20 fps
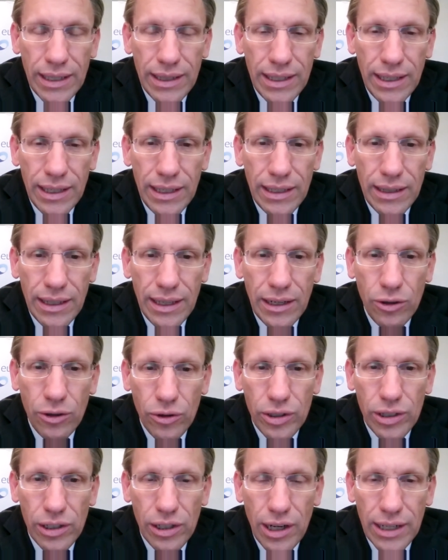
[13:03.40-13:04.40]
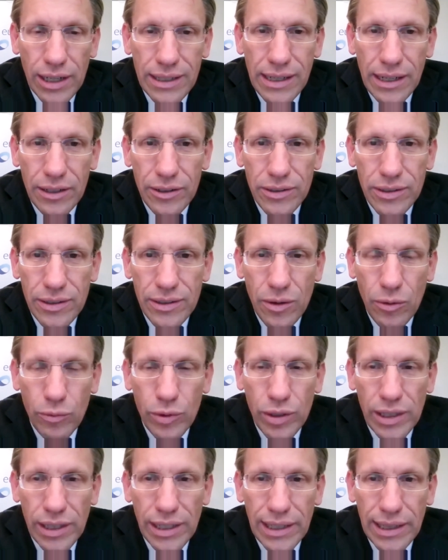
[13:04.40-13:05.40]
the the current lockdowns
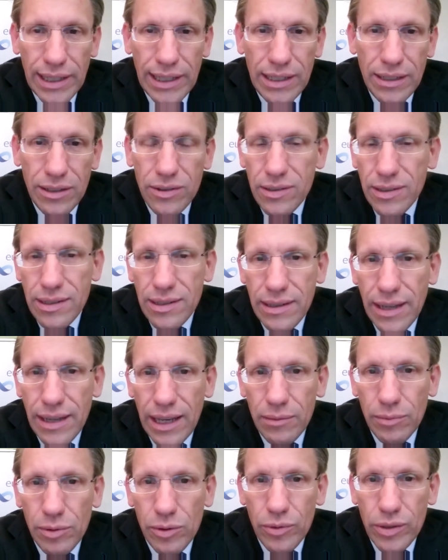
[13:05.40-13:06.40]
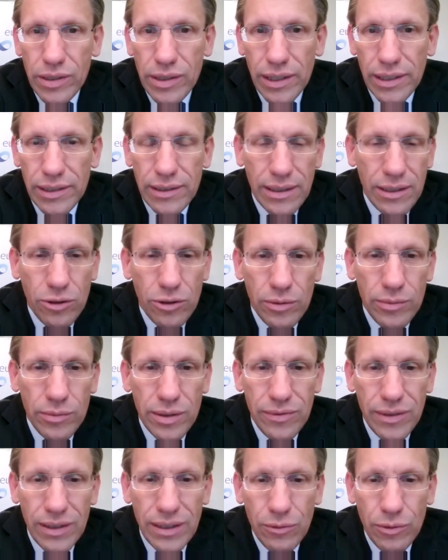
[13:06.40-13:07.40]
will lead to sustainable results in terms of
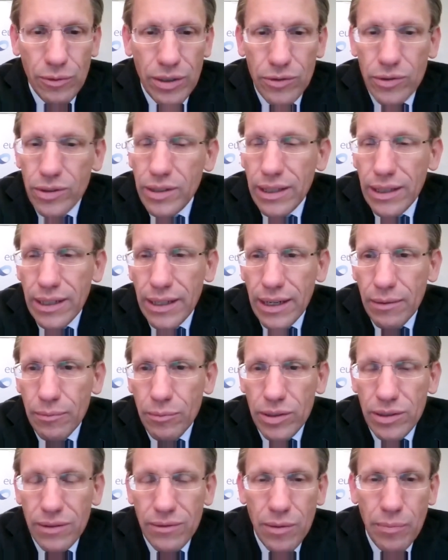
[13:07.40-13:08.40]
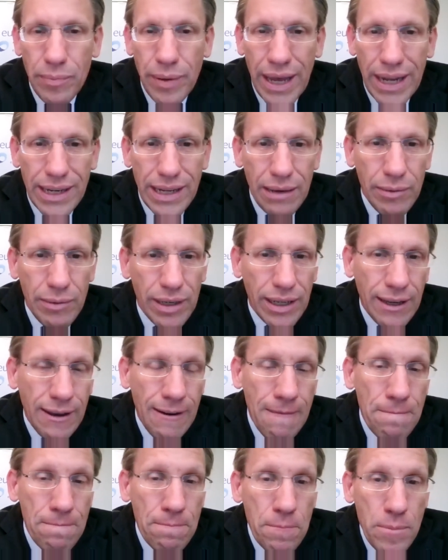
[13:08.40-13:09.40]
reducing the numbers of the pandemic.
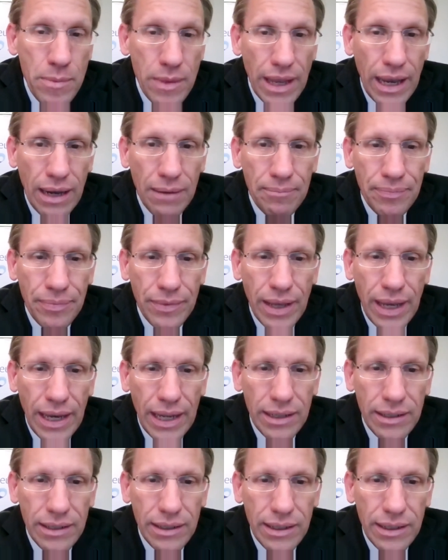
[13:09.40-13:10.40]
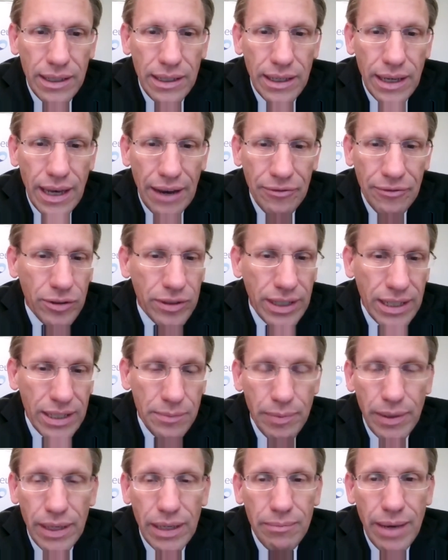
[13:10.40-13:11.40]
Um, and the effort that's
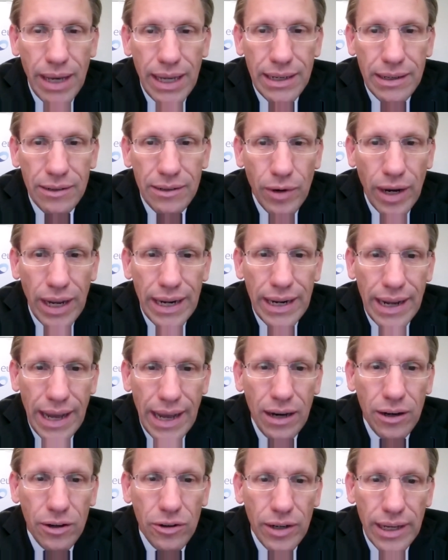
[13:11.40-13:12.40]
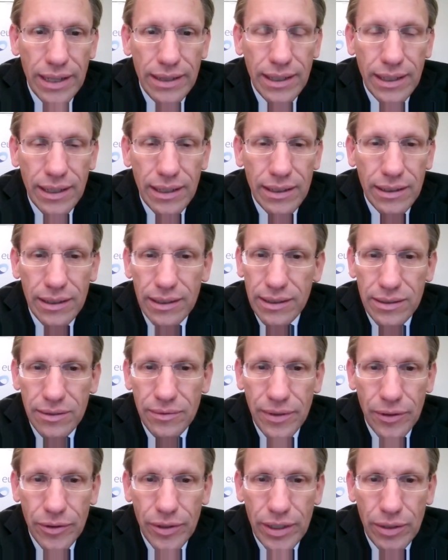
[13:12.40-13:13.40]
being made right now, I think, is a
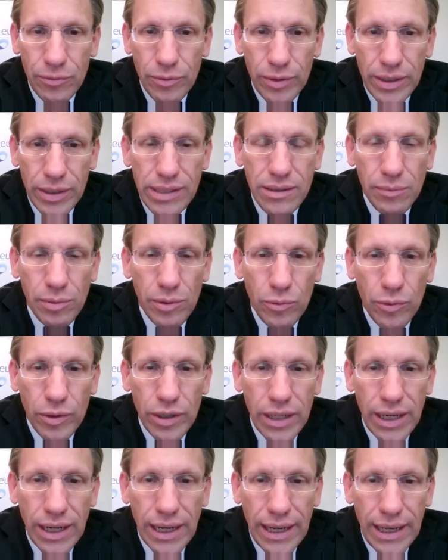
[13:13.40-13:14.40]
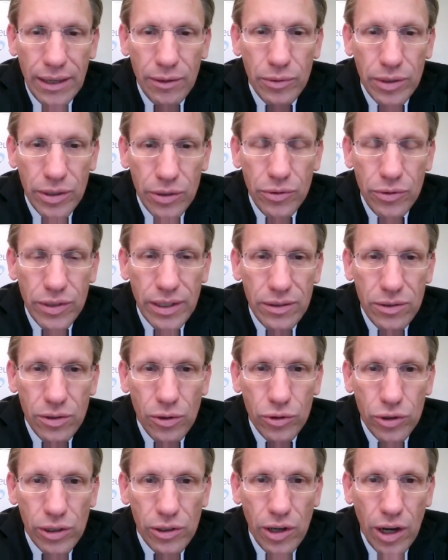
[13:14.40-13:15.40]
very reasonable one, i.e., reducing
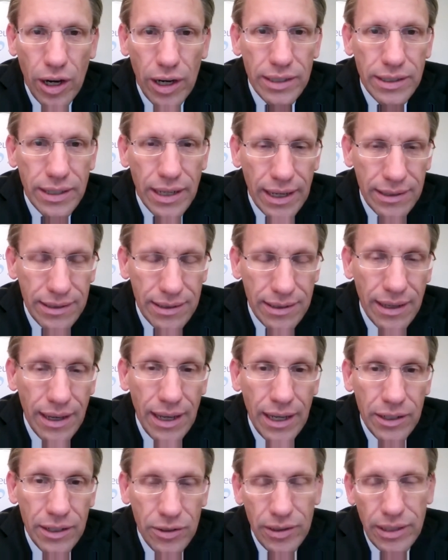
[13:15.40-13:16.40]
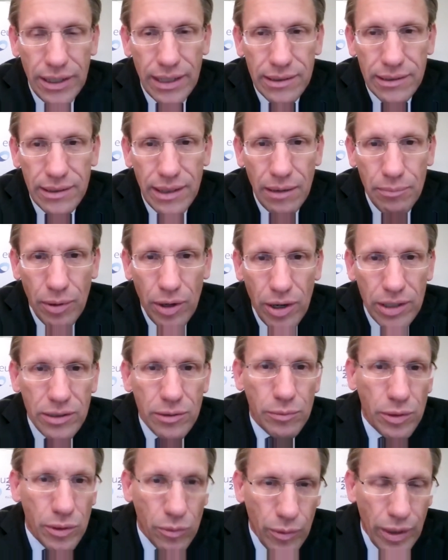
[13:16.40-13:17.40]
social contacts to the extent
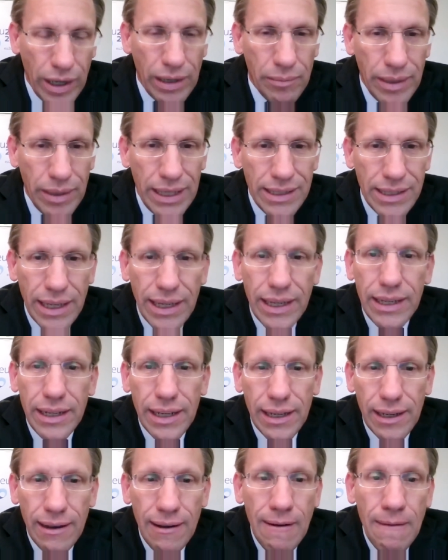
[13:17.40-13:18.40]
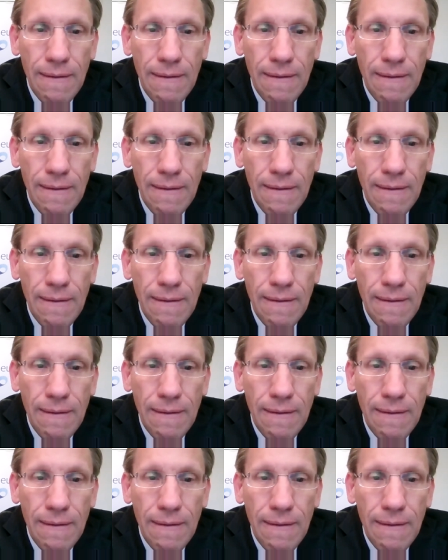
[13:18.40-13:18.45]
possible while maintaining